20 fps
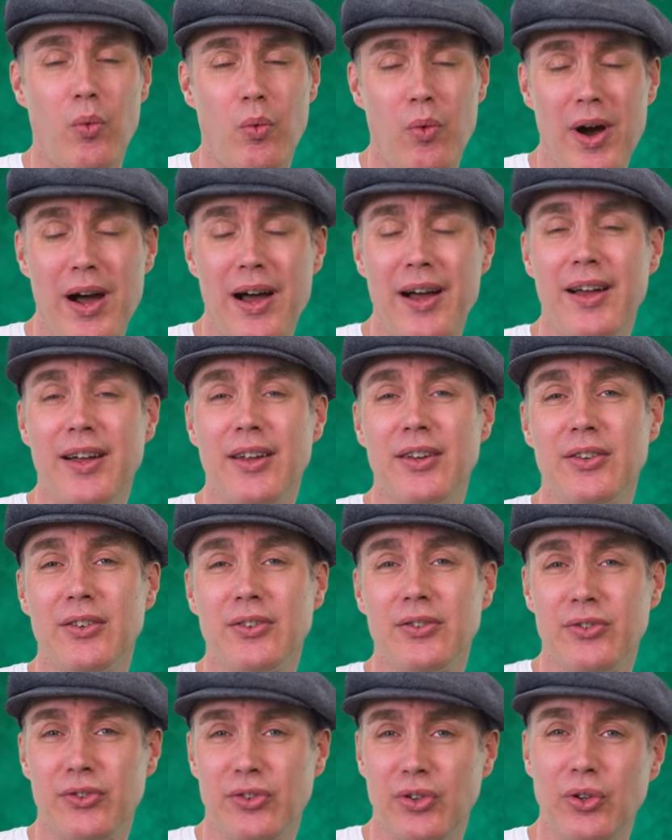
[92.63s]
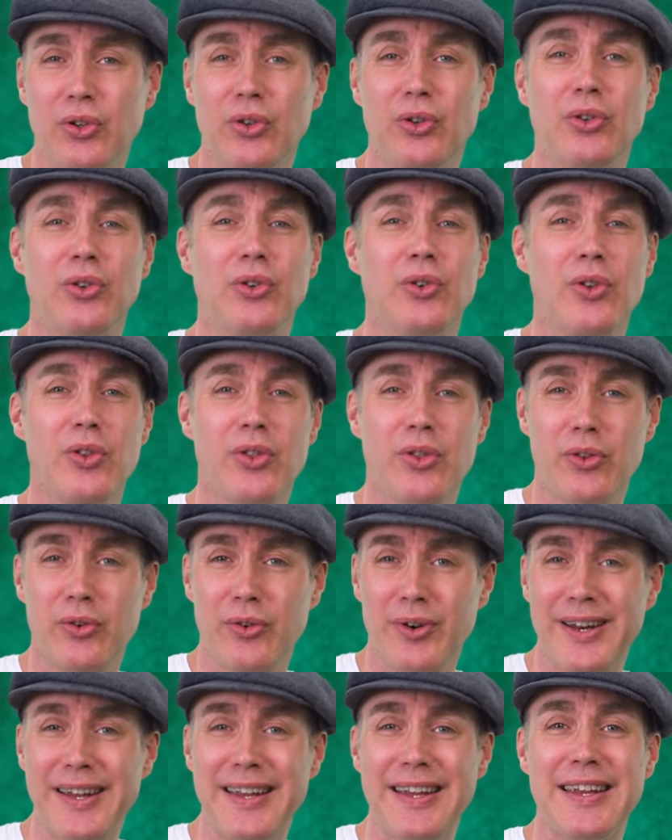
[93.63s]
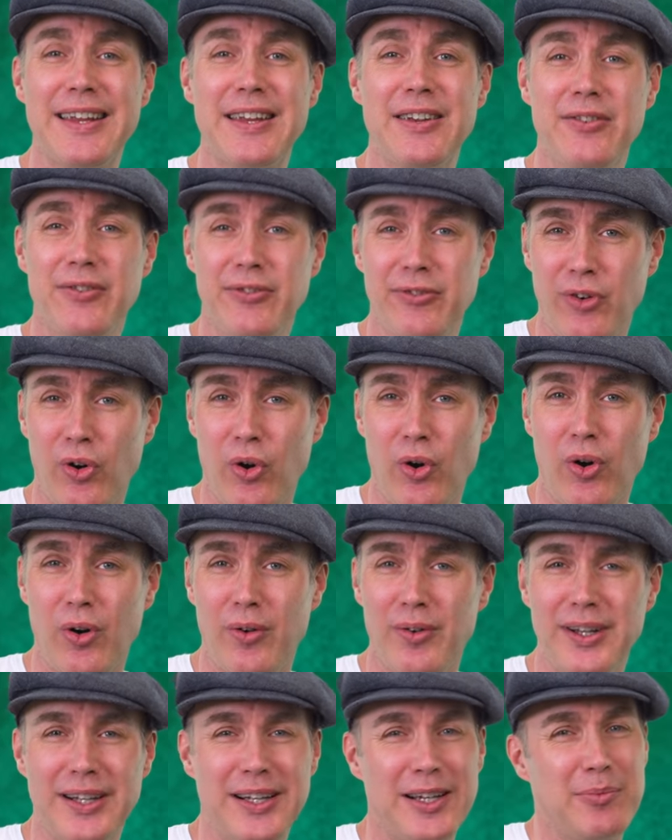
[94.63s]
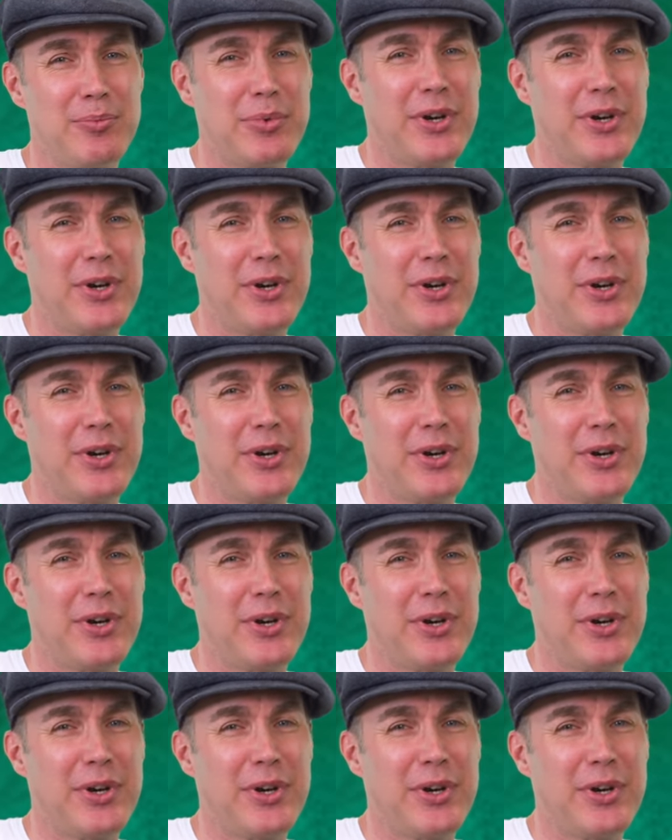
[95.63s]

One, two, three, four.